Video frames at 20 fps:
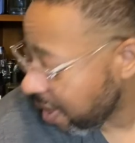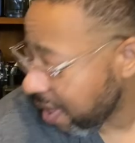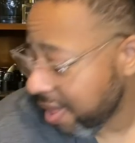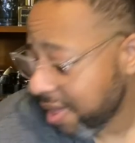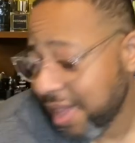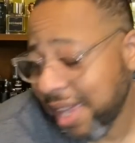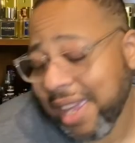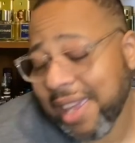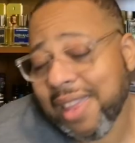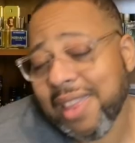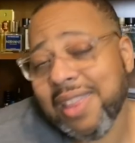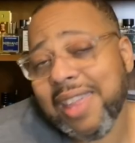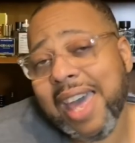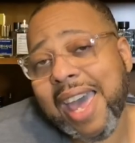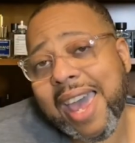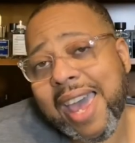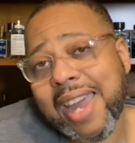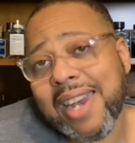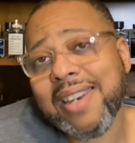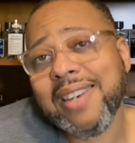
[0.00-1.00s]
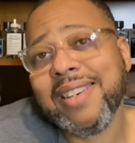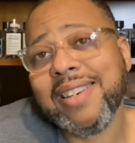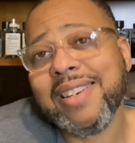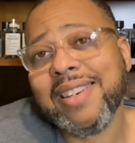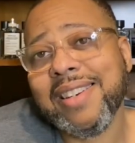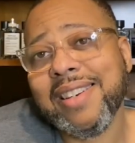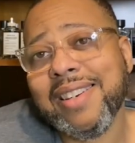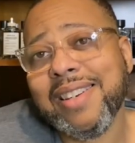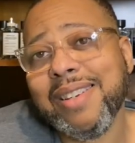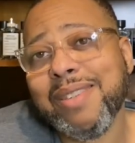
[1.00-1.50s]
Think that
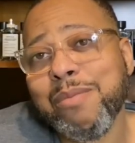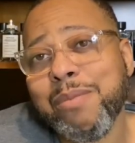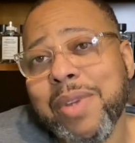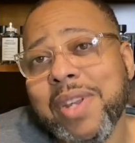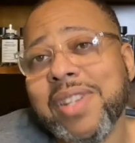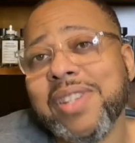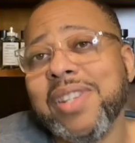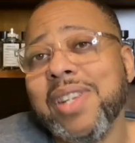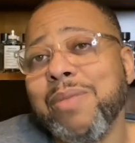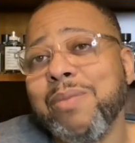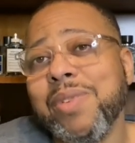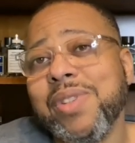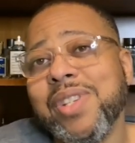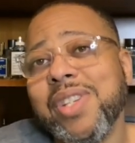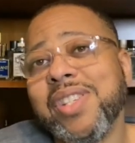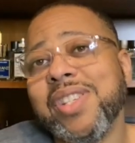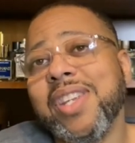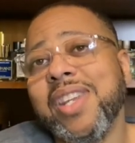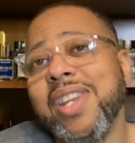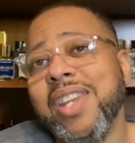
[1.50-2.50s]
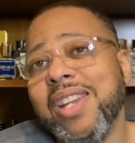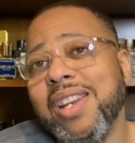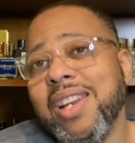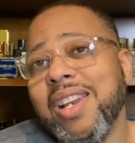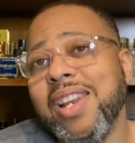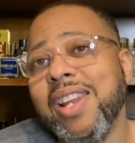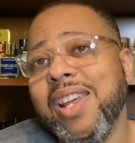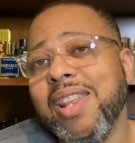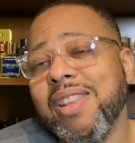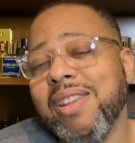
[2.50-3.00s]
mixed in with just a hint of
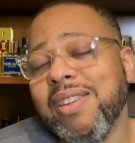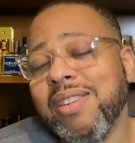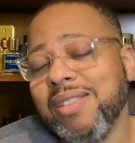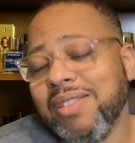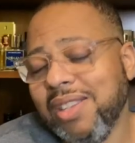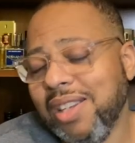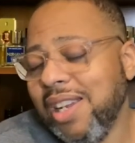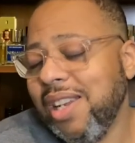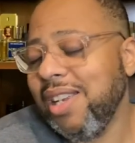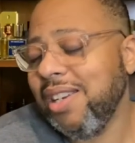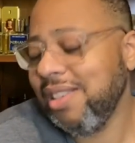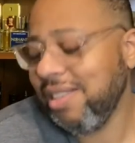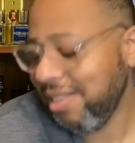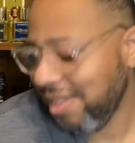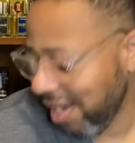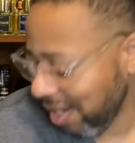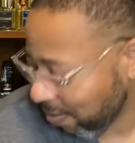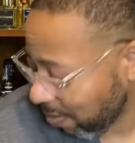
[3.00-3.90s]
leather. And that's